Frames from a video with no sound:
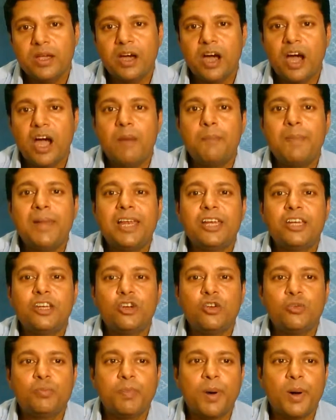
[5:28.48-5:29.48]
Her
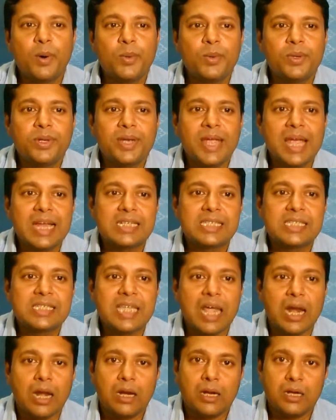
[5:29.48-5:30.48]
ability to pout and
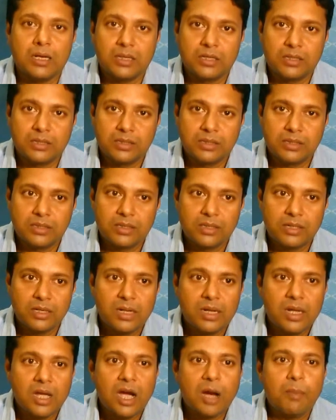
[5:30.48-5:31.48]
sulk,
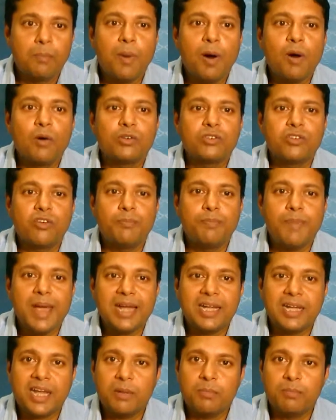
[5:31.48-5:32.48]
her bouts of
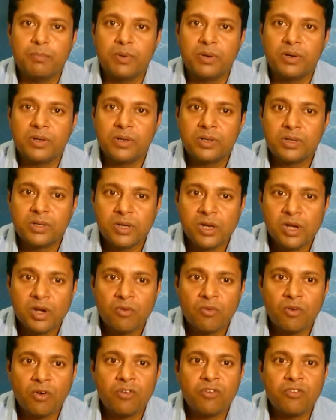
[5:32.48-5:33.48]
bad temper
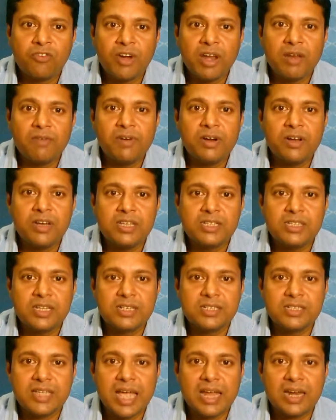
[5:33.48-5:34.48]
for tribal
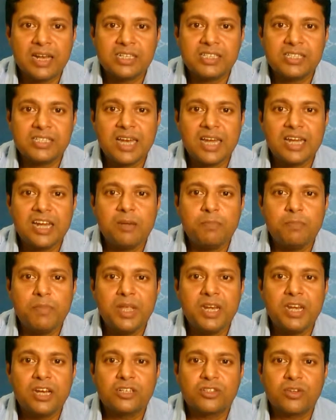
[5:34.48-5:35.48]
reasons and extended
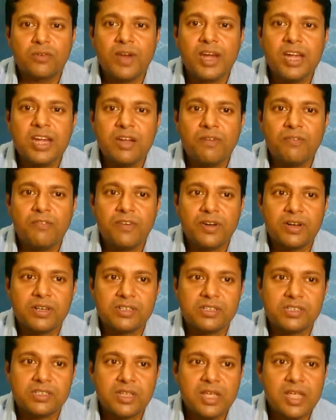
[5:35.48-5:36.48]
periods of
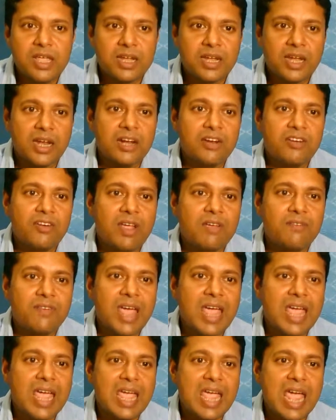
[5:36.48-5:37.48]
indifference can
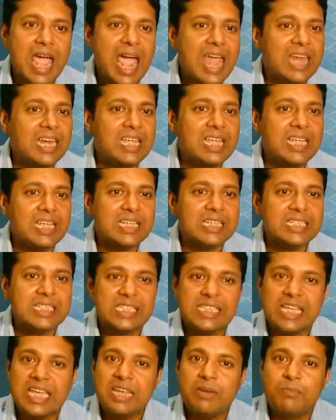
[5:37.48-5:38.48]
drive any
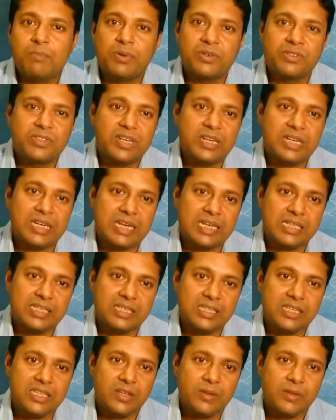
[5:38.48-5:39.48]
sane person crazy.